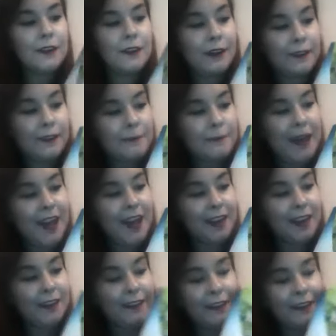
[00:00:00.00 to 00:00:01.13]
On the
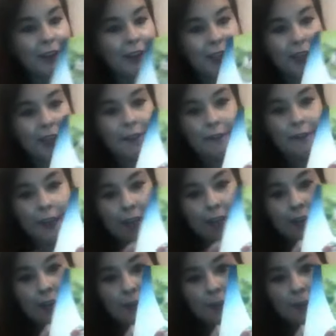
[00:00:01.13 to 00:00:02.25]
back, there's a
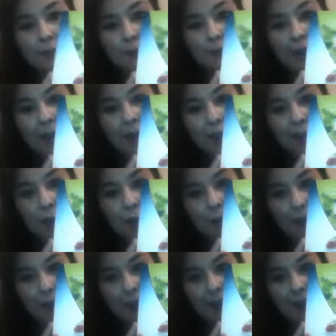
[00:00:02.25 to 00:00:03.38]
convenient pantry
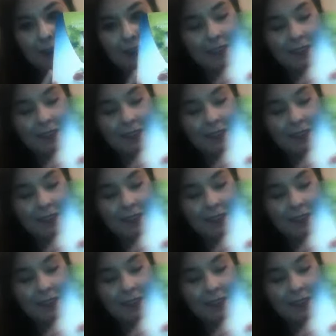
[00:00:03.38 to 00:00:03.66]
opening.